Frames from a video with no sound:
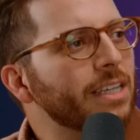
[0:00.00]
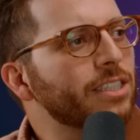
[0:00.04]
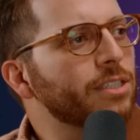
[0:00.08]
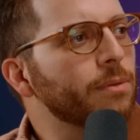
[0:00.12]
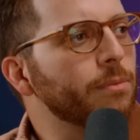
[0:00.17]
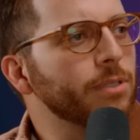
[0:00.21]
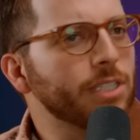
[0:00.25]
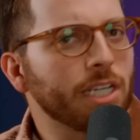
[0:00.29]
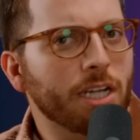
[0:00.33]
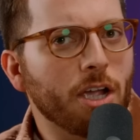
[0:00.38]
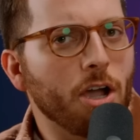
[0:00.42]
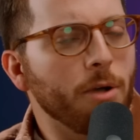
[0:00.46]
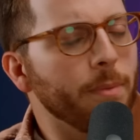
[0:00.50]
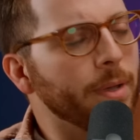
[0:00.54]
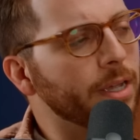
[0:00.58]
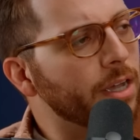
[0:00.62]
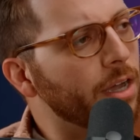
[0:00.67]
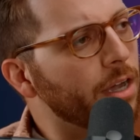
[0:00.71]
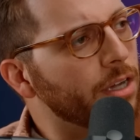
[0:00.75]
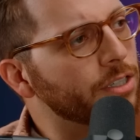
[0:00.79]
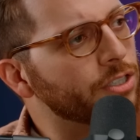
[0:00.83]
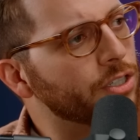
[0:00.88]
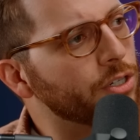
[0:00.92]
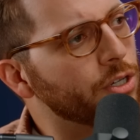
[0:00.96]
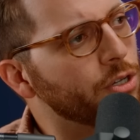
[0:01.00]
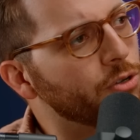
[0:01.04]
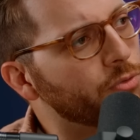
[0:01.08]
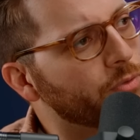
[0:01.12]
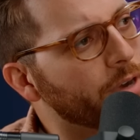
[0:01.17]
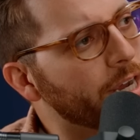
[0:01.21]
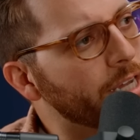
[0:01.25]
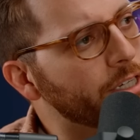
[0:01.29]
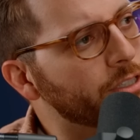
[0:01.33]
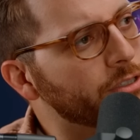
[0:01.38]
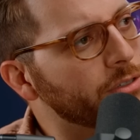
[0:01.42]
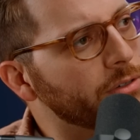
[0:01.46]
Like someone's like, oh my gosh, are you
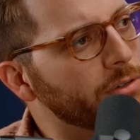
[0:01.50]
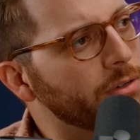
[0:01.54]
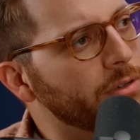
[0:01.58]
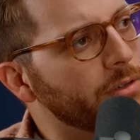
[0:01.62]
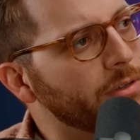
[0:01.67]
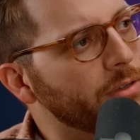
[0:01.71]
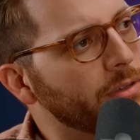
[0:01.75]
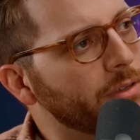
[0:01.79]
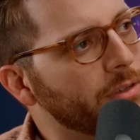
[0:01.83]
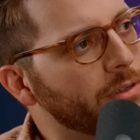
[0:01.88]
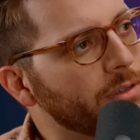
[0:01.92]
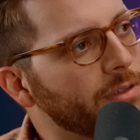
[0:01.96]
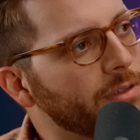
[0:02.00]
Rachel?